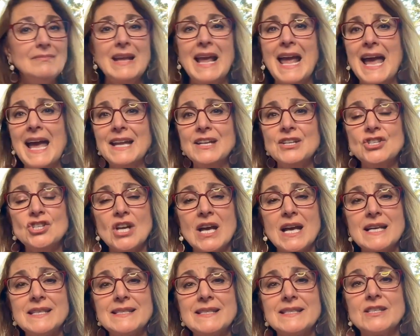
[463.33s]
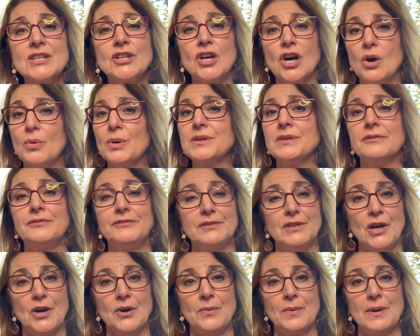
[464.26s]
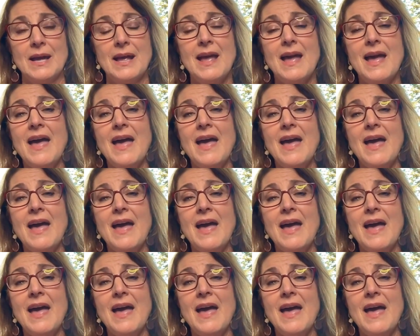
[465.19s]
And just go with the flow.